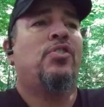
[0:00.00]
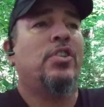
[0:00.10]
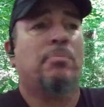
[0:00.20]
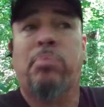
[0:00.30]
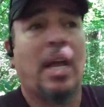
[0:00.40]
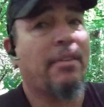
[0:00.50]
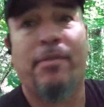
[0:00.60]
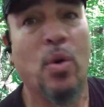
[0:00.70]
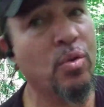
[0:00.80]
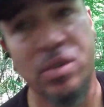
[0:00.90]
just black
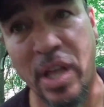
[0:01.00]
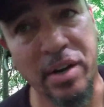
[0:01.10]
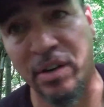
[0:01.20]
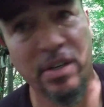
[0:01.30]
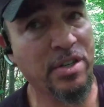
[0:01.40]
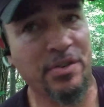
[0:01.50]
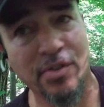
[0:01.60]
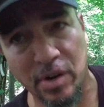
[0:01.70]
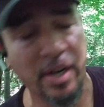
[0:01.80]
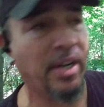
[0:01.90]
folks that are
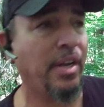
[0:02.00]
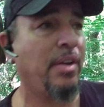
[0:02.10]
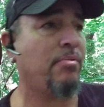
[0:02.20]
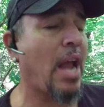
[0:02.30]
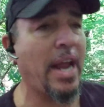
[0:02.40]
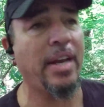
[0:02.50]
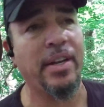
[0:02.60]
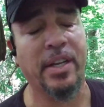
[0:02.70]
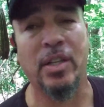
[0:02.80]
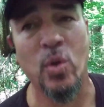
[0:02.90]
destroying and
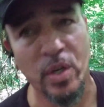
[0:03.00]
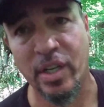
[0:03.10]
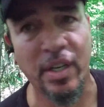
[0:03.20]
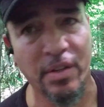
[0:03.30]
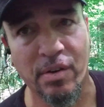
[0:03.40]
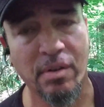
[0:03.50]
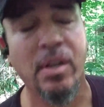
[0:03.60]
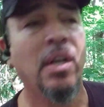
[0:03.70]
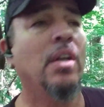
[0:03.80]
rioting and looting either.